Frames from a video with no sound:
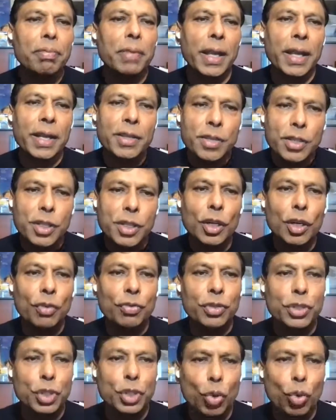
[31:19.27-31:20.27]
instead
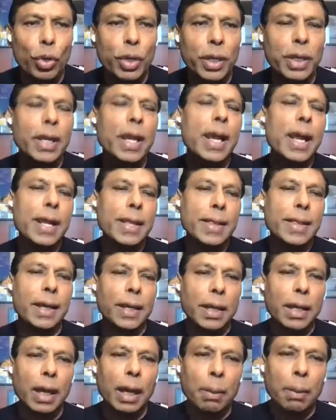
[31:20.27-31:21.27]
of showing
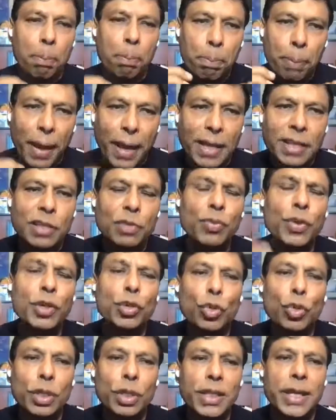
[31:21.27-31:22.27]
that best way
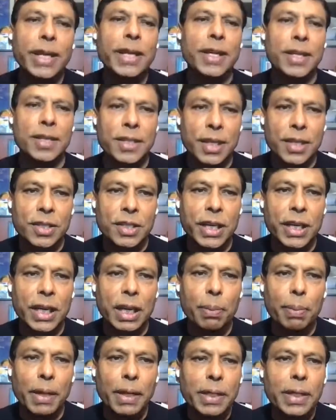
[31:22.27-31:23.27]
to create a
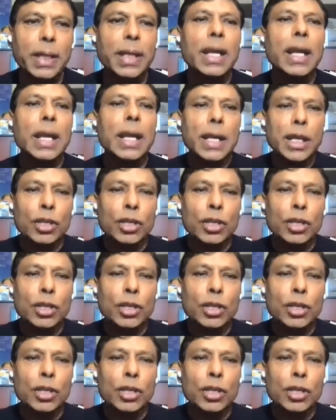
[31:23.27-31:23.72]
sustainability